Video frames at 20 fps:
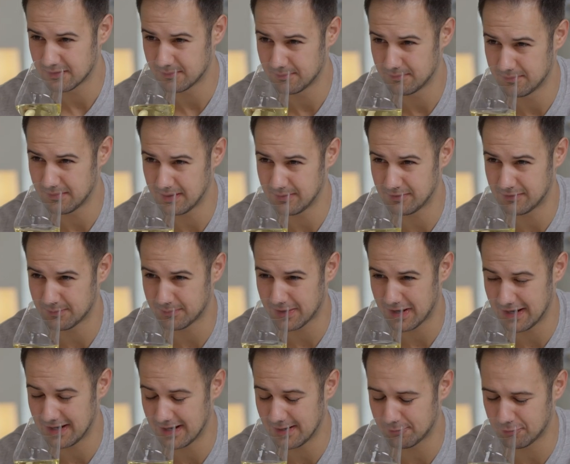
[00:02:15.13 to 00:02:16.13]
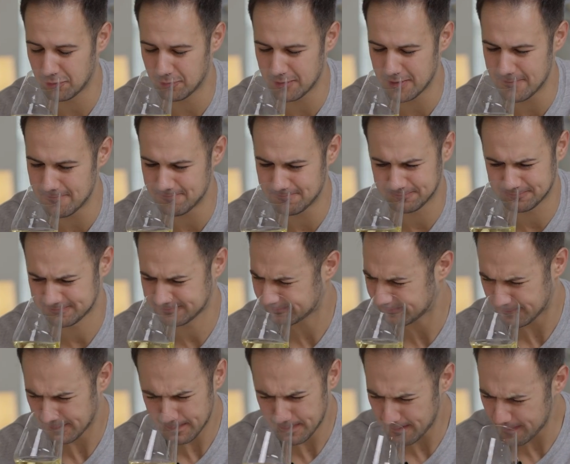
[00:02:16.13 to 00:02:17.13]
maybe some pineapple, but
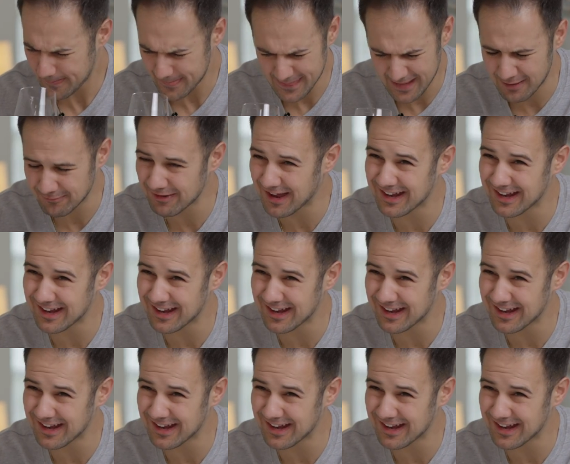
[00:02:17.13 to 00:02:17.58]
I'm